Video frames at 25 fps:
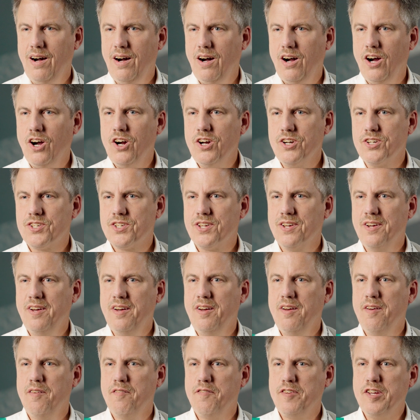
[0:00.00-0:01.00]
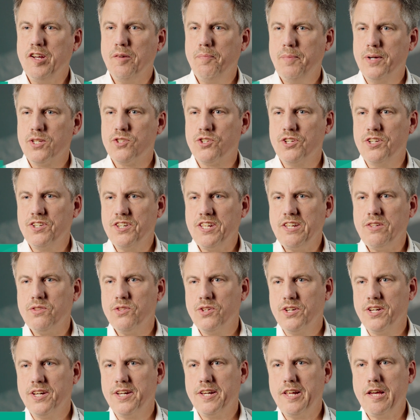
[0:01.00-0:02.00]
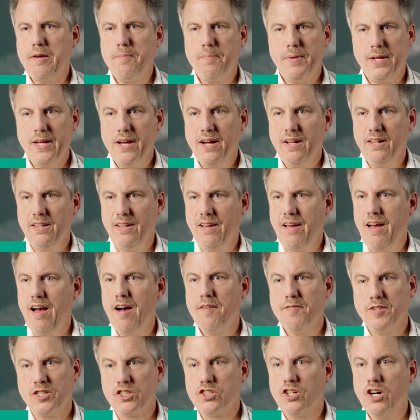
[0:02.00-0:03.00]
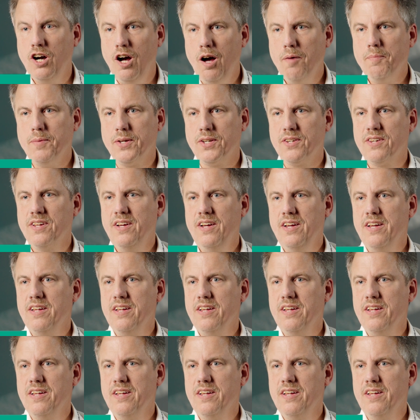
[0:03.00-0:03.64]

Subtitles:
HART, fieldbus, and Ethernet-APL have in common